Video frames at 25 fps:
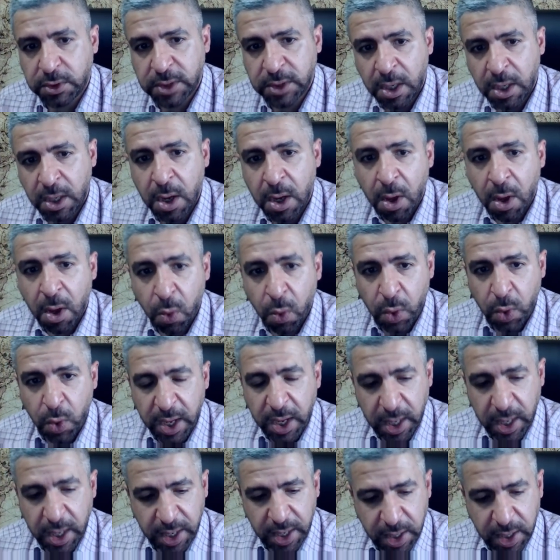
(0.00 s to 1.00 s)
with
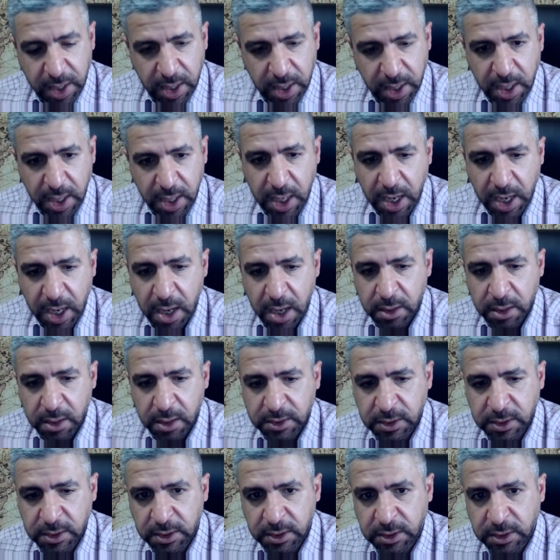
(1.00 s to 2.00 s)
air
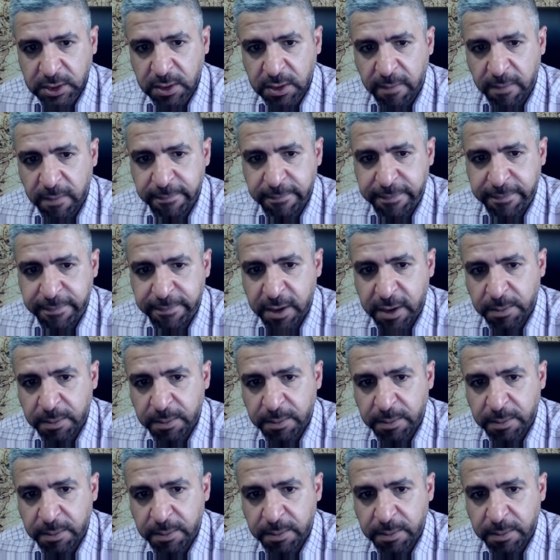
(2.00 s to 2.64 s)
cysts confirmed,